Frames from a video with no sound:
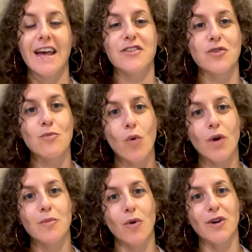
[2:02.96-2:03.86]
They're more
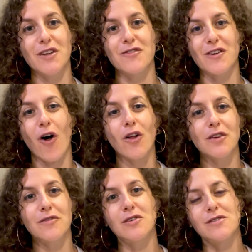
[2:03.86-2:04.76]
important than all
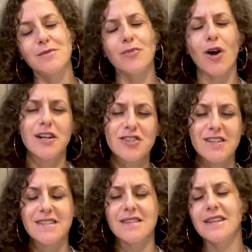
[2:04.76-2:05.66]
of those
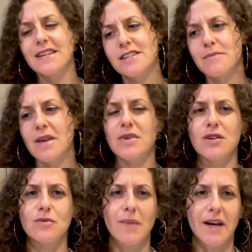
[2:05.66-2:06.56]
projects and things maybe
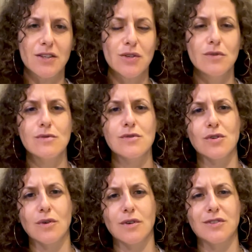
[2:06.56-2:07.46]
you might use
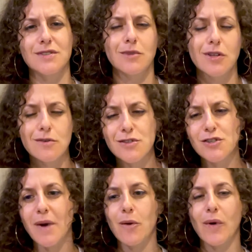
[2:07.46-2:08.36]
or some clothes
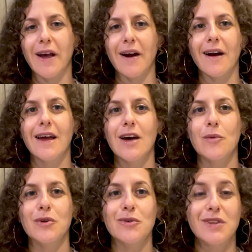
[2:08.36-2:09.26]
you might wear.
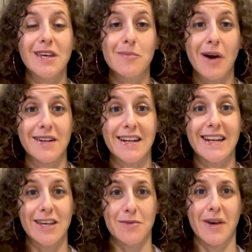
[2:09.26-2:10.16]
When you think about it
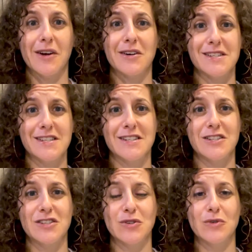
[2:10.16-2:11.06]
in comparison
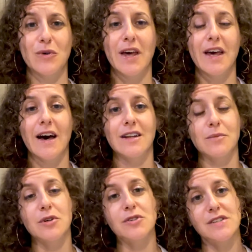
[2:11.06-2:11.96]
to an
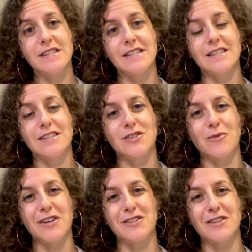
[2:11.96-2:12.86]
emergency
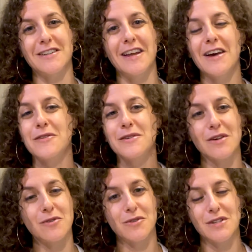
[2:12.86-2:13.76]
situation, those
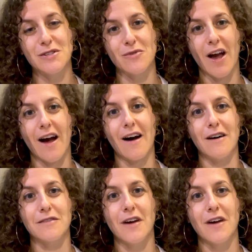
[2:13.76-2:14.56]
other things you have